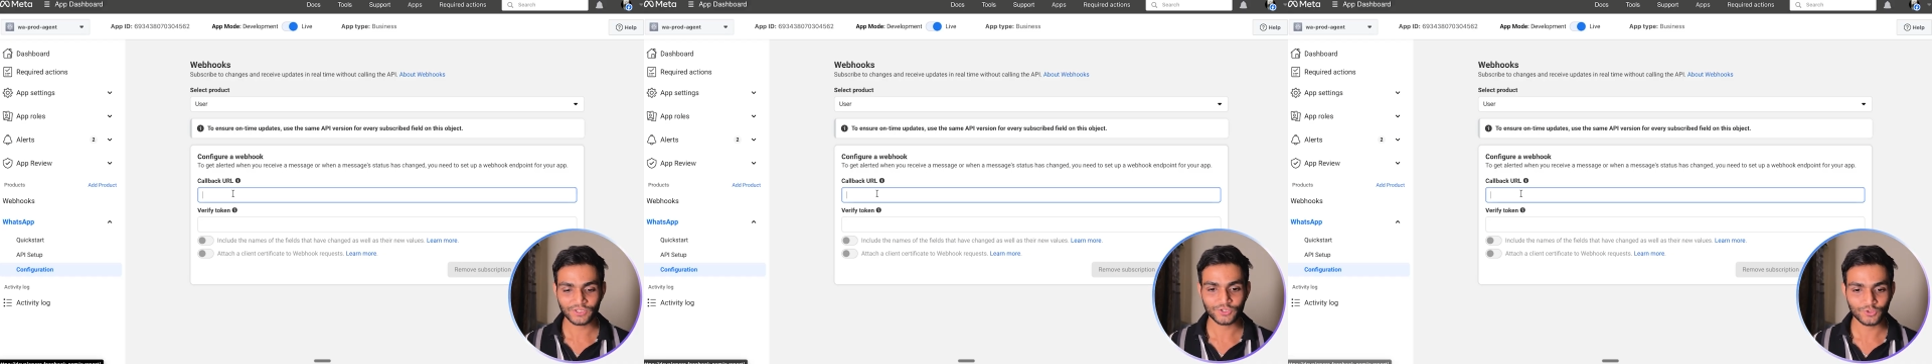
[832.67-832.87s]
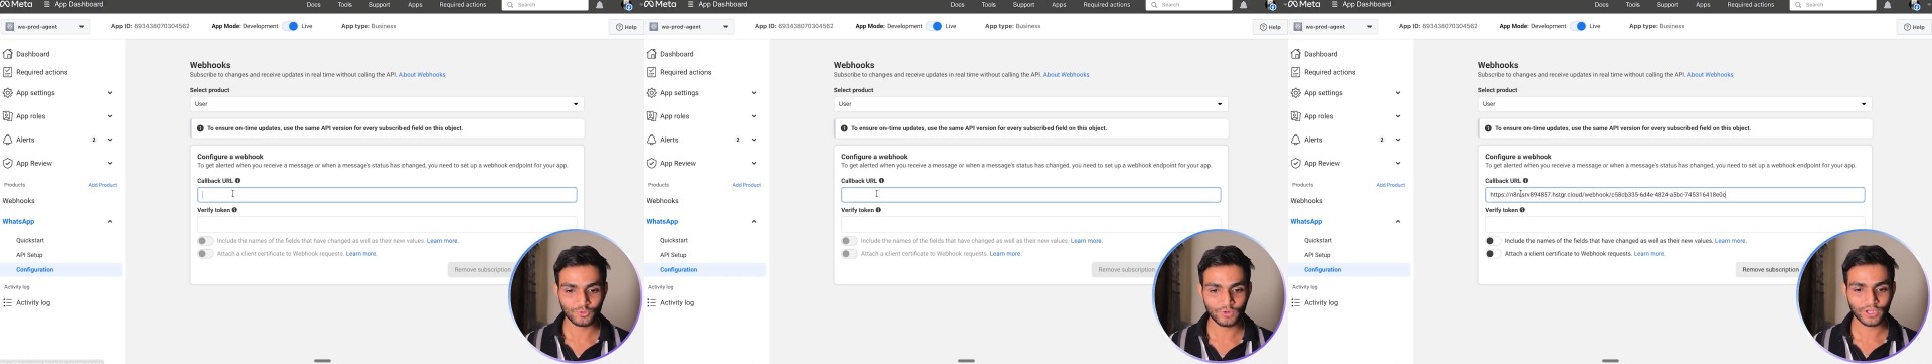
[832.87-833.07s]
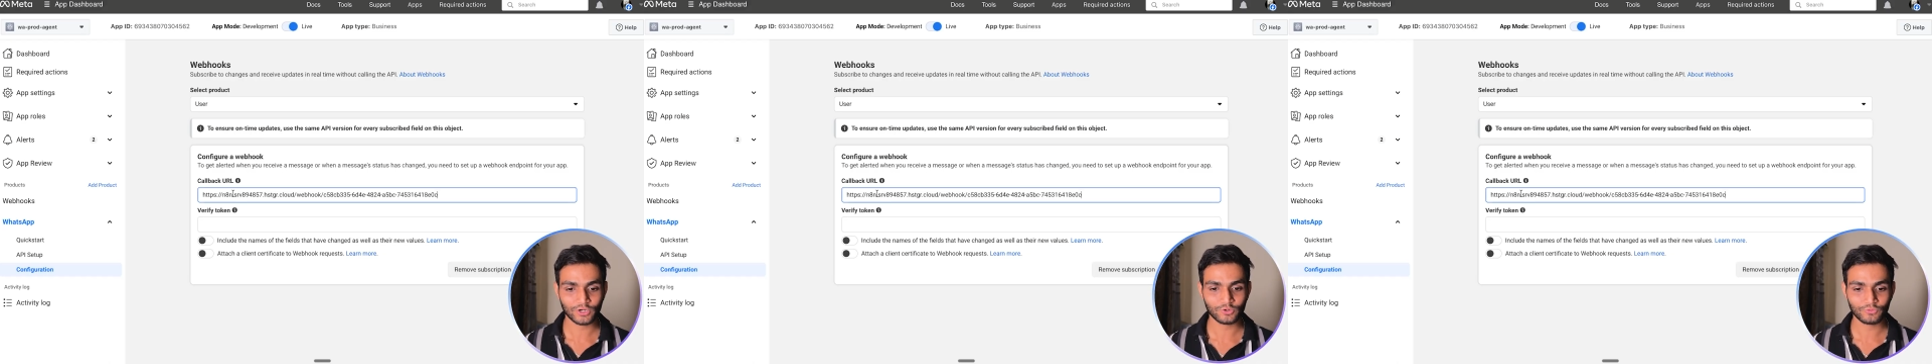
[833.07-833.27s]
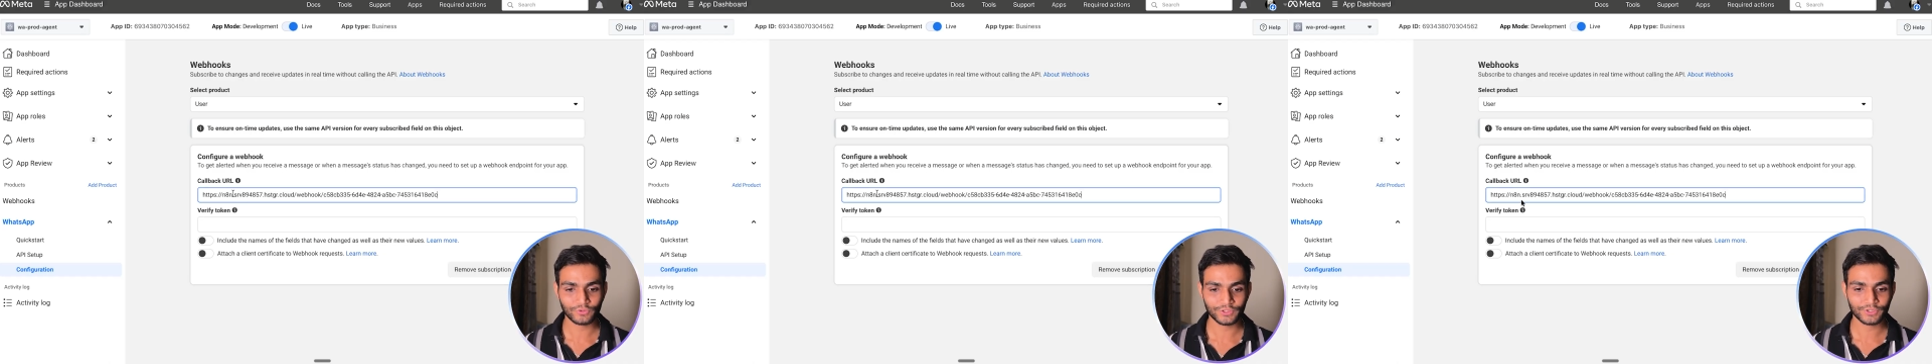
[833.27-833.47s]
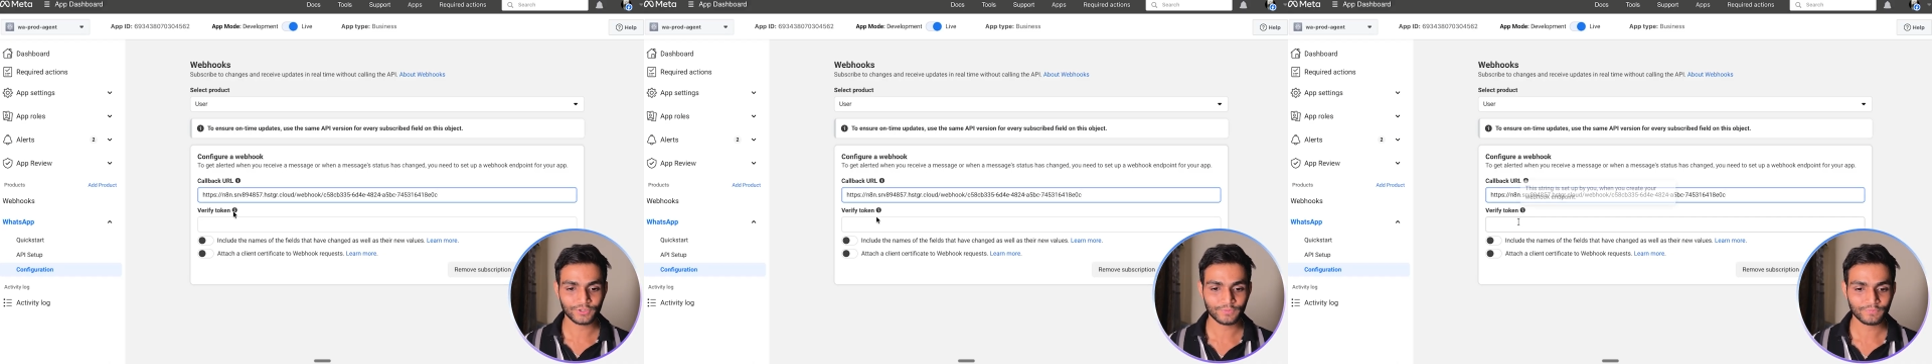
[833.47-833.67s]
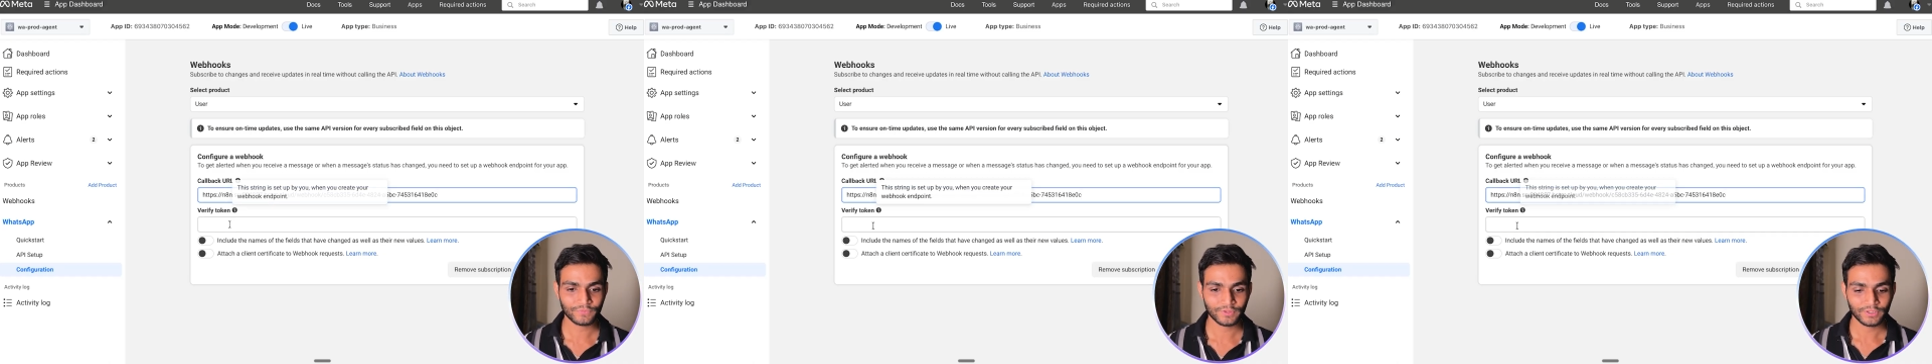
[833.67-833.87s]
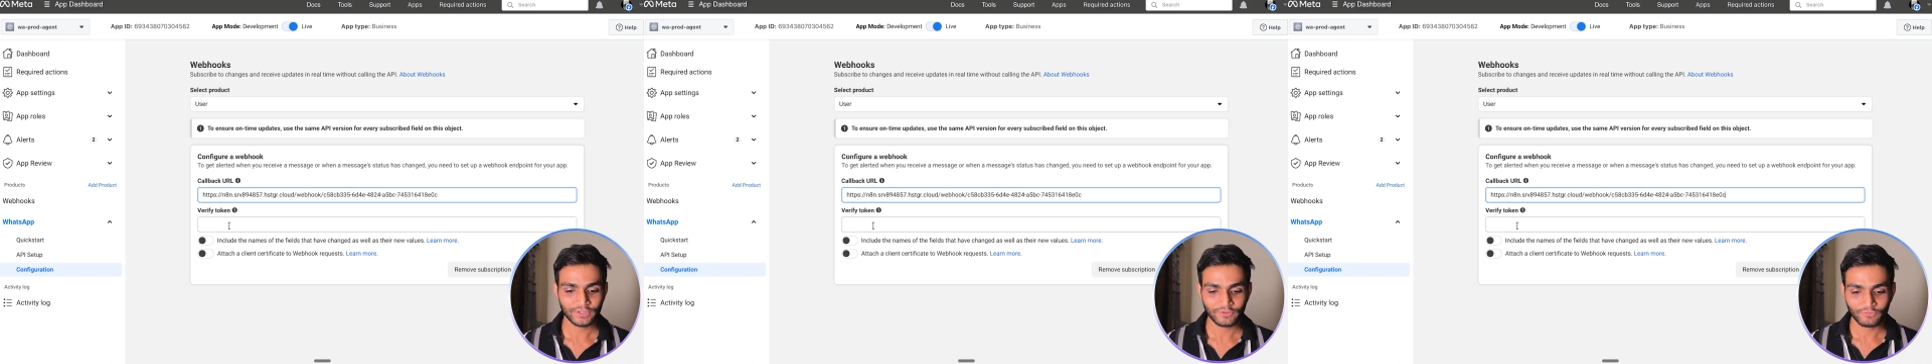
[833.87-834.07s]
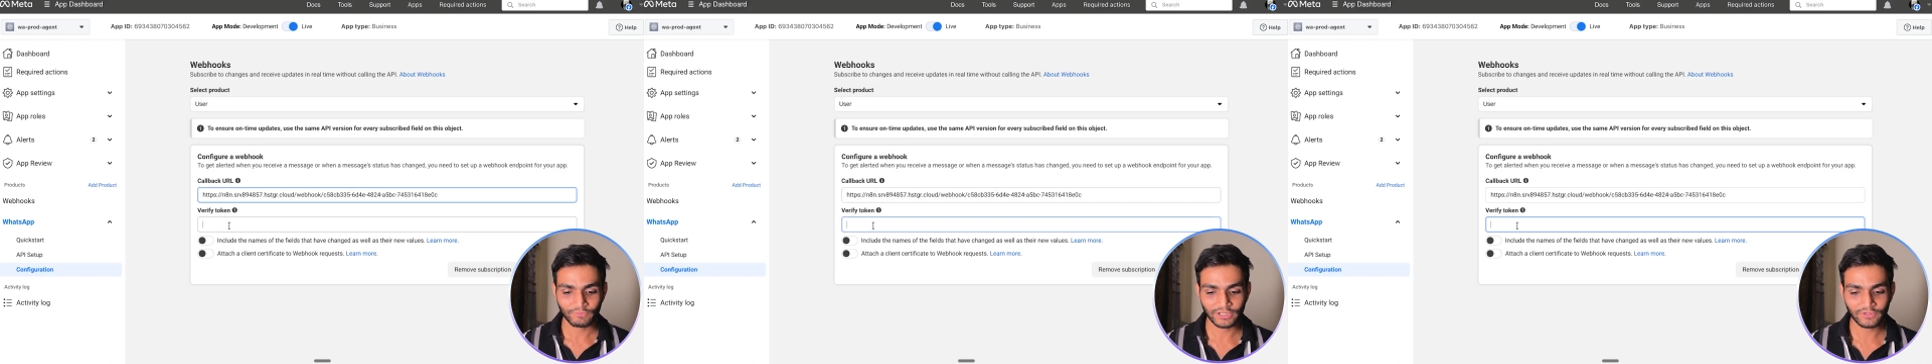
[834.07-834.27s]
url over here
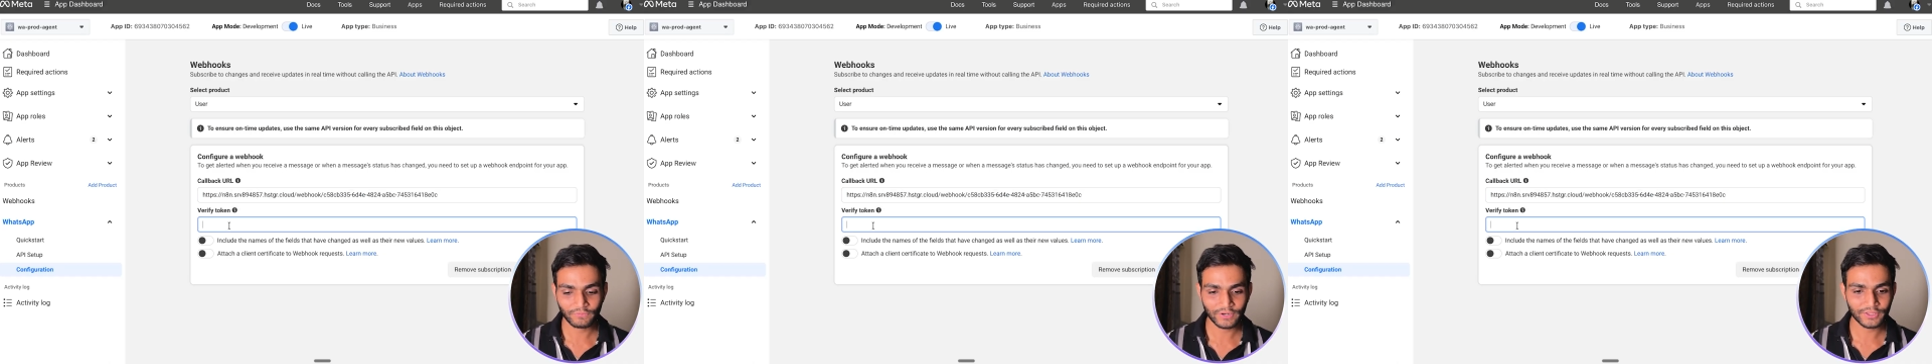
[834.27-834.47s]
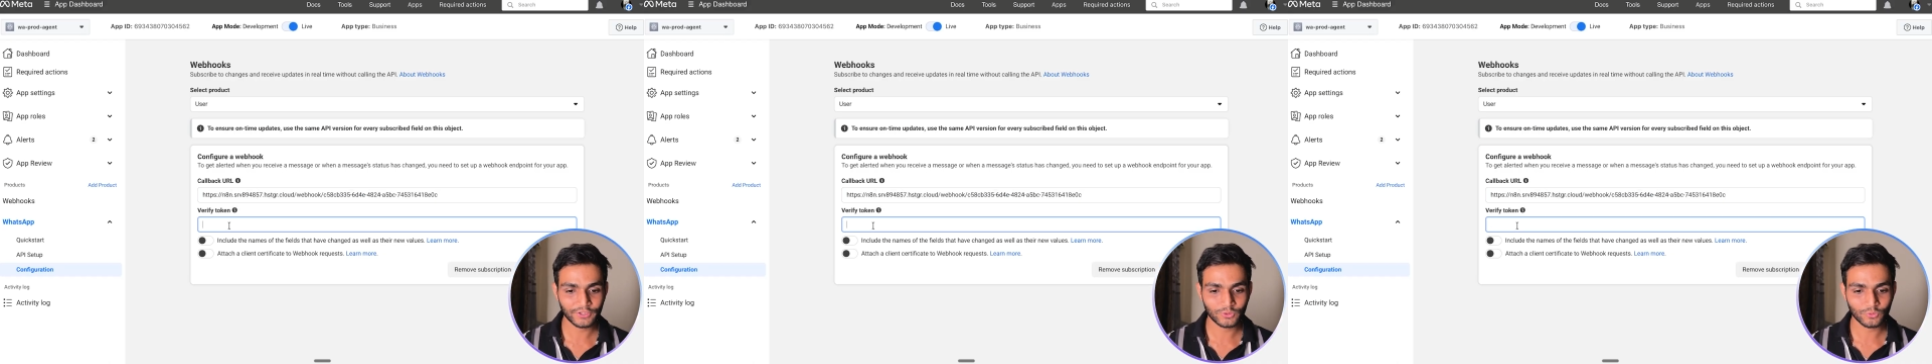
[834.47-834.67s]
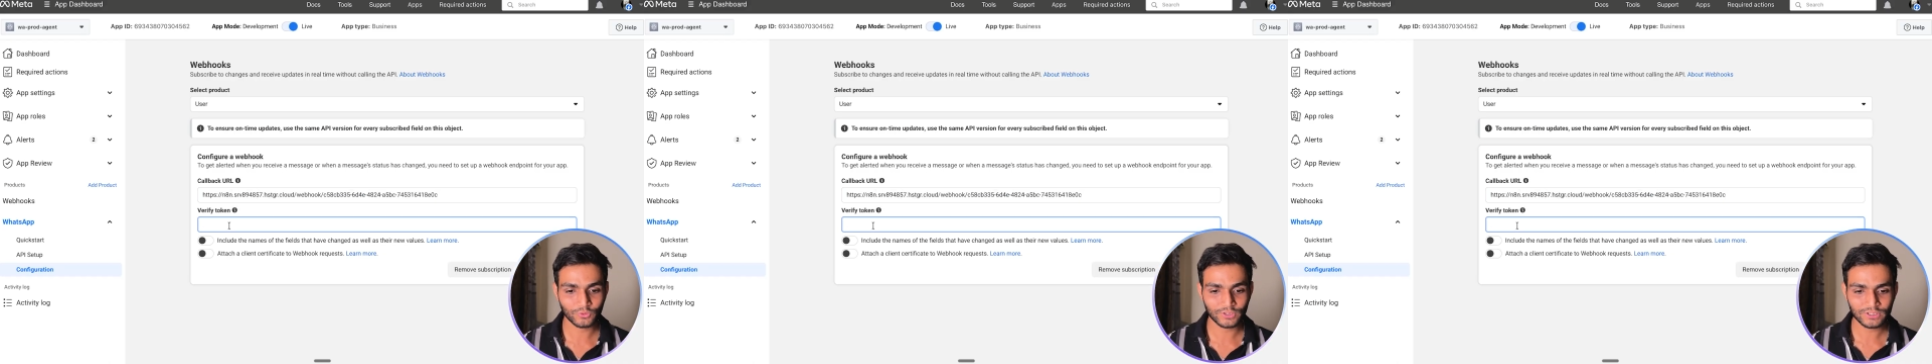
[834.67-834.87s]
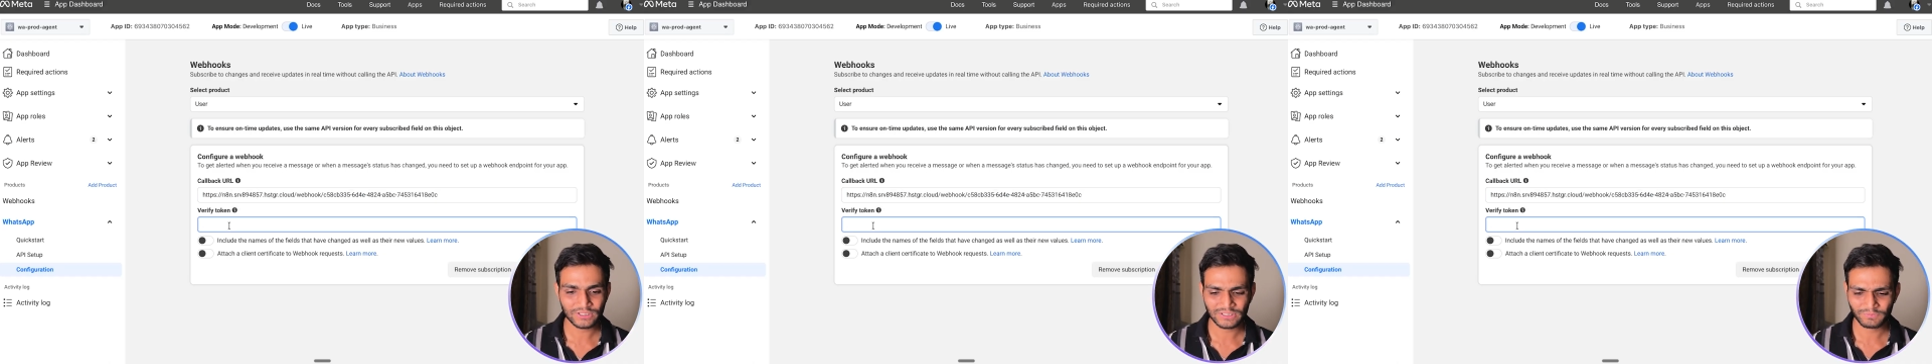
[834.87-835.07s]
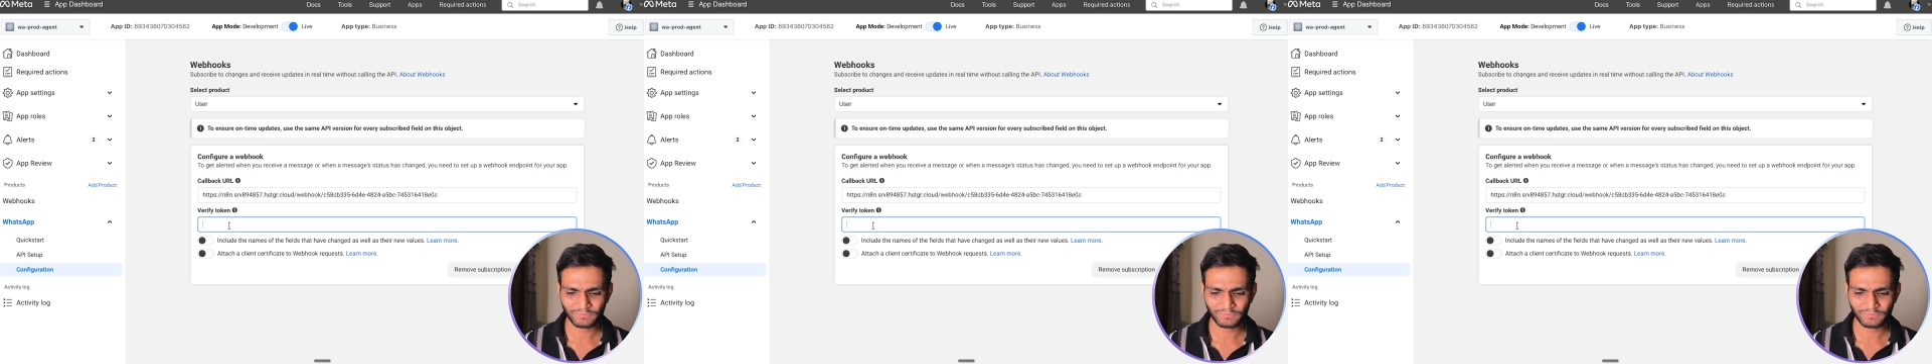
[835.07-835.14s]
verify the token,